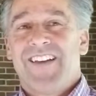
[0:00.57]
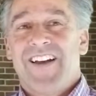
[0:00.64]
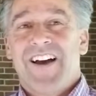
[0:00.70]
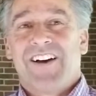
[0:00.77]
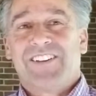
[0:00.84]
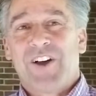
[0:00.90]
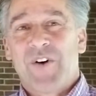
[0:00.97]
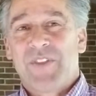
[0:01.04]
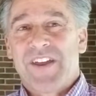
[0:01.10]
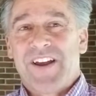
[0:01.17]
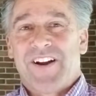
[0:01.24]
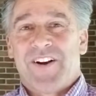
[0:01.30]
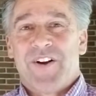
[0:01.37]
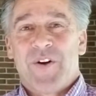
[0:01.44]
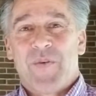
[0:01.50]
Hello
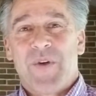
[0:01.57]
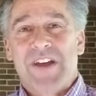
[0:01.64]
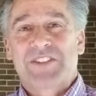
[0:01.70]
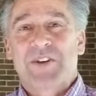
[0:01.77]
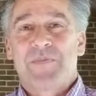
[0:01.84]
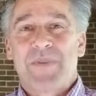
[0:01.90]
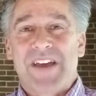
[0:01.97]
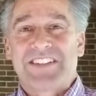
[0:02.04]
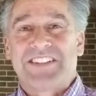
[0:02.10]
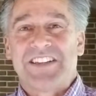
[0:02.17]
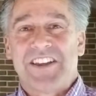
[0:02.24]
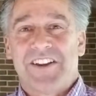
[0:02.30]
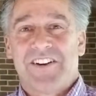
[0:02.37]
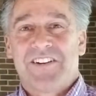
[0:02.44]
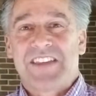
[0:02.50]
there, Russell Beste here,